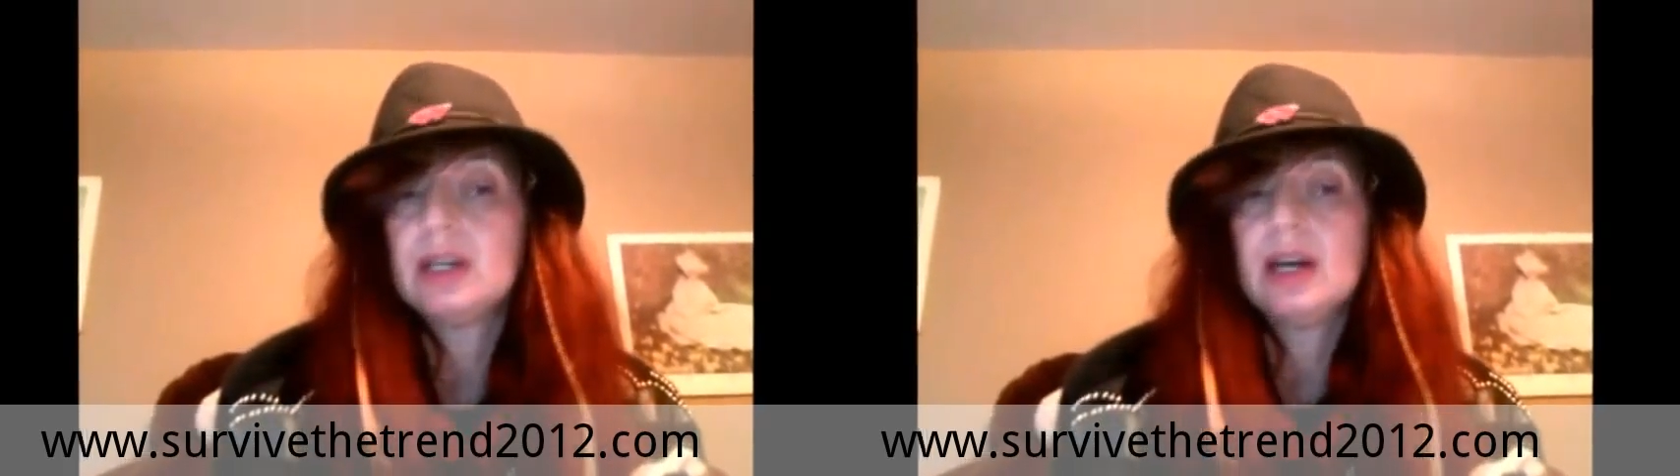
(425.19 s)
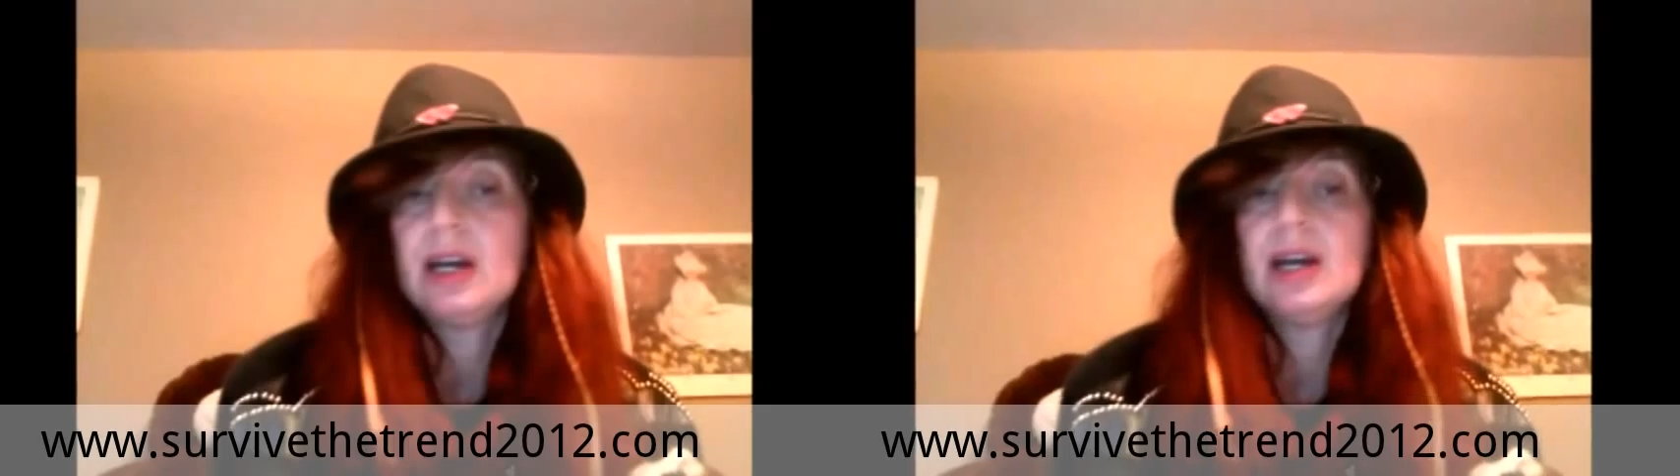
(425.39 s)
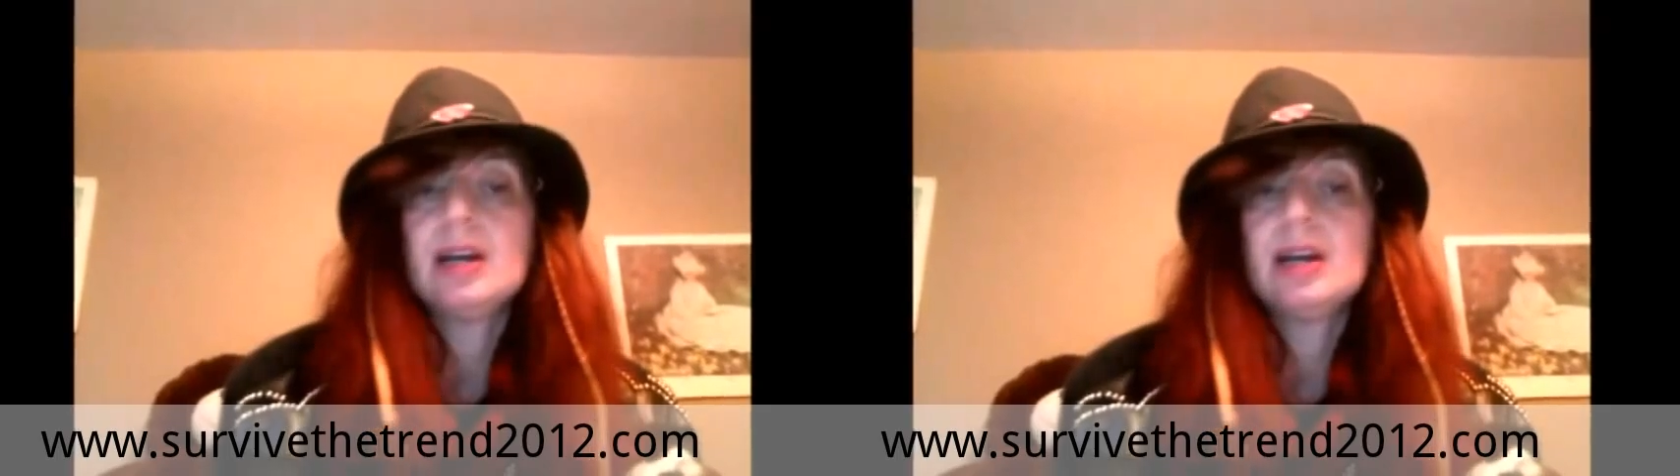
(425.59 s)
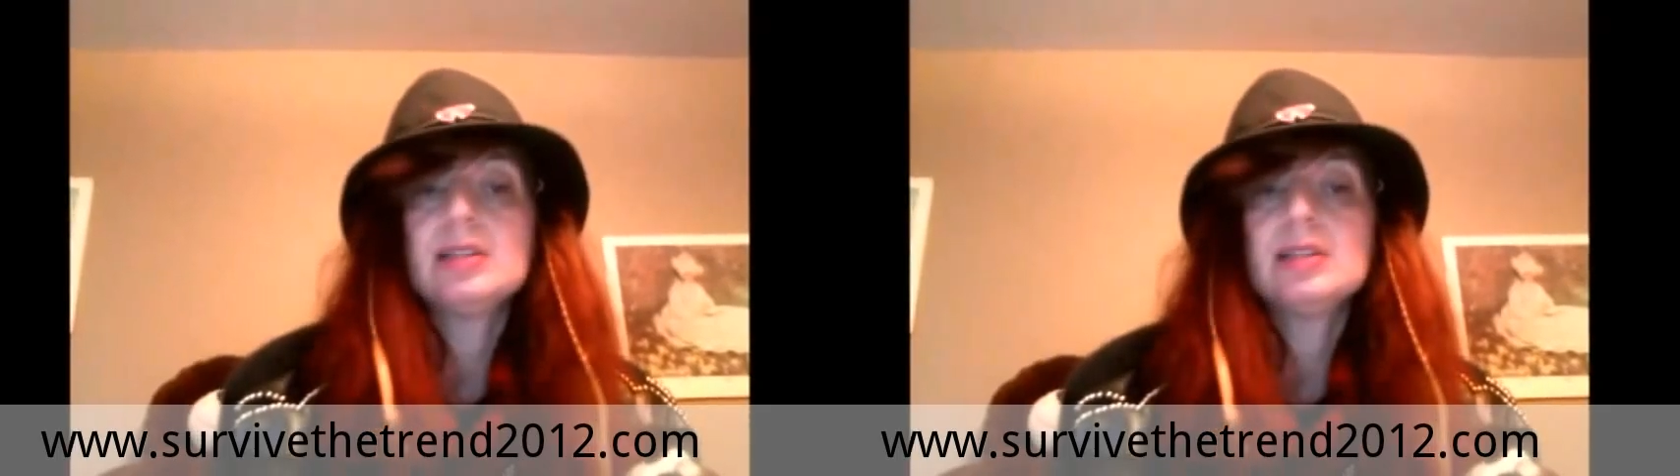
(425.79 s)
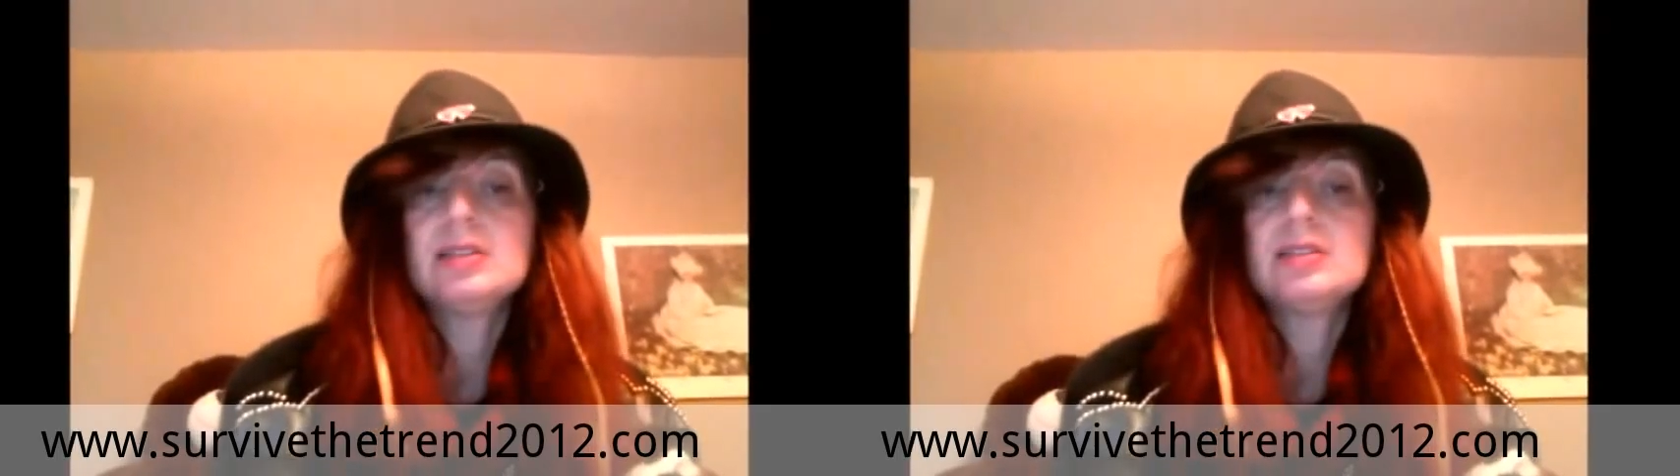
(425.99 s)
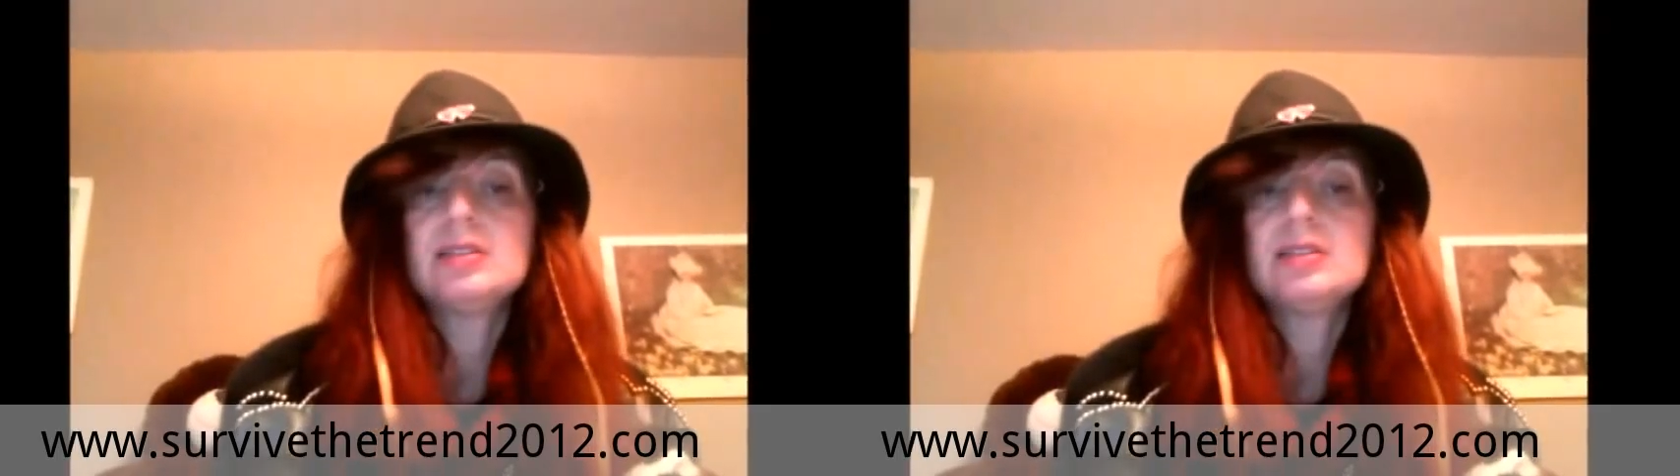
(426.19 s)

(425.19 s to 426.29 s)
and